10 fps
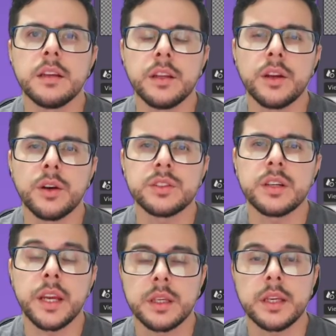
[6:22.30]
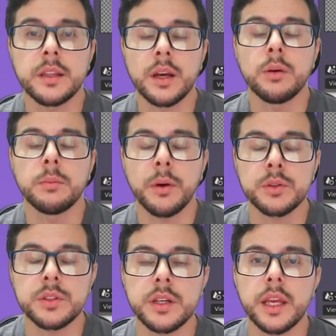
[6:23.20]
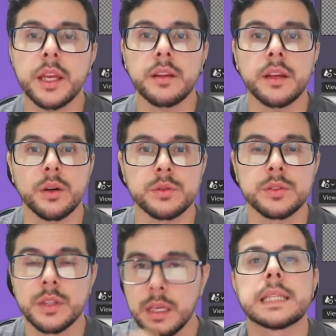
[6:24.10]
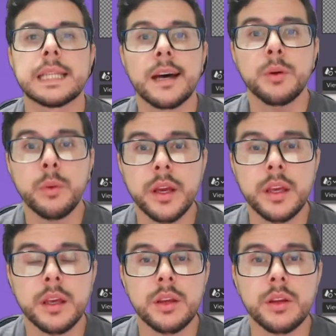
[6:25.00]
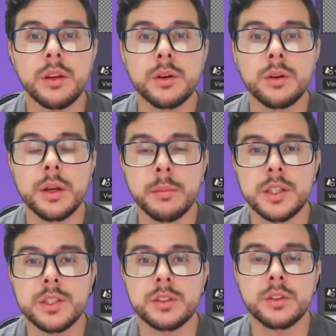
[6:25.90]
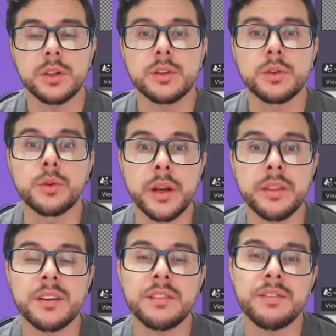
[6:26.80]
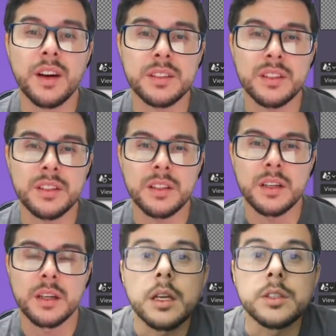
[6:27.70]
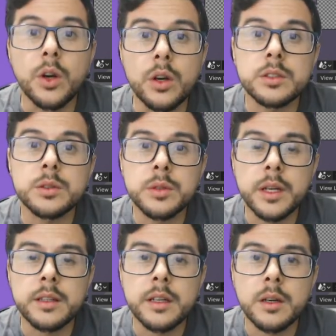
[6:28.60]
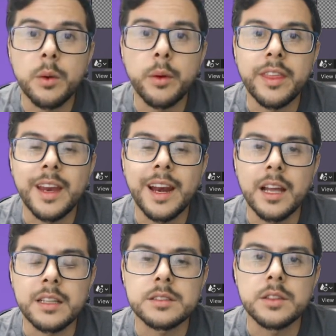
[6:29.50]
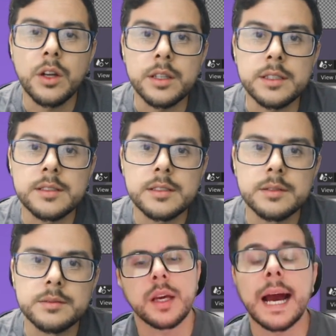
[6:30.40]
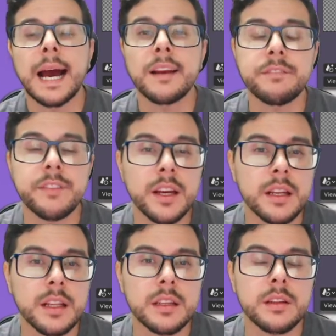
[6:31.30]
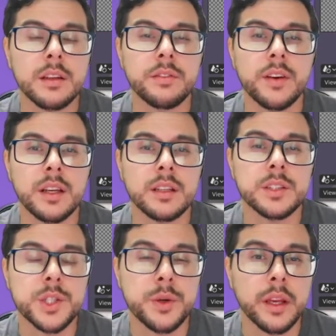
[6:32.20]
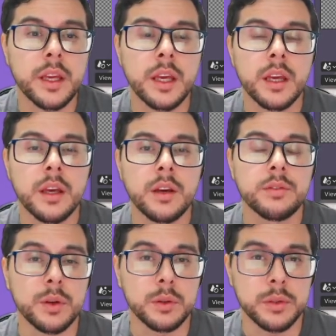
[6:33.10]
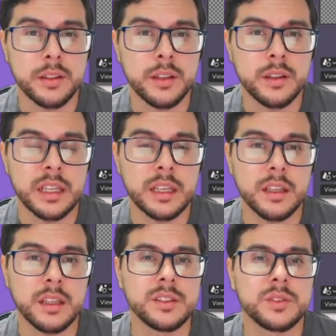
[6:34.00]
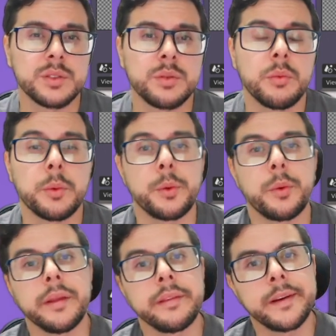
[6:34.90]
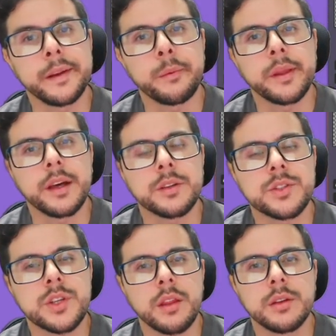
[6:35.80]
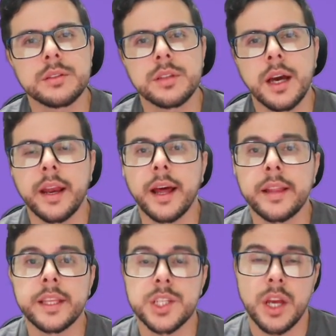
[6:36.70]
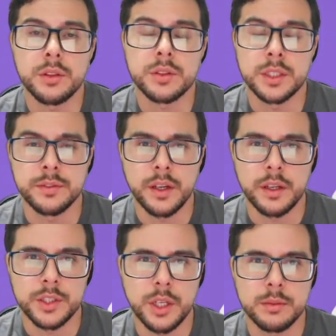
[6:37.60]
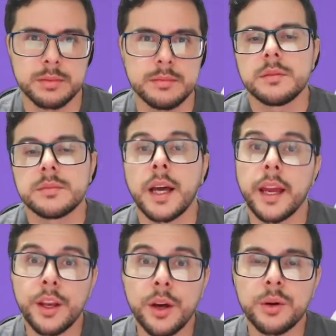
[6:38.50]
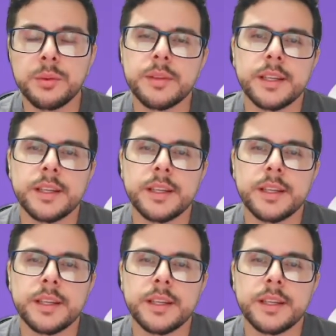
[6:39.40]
the denoiser in the composer in the nodes. That way your image is going to render faster, is going to render with less noise. And finally, the final trick for rendering is rendering without shadows and add the shadows in Photoshop. I know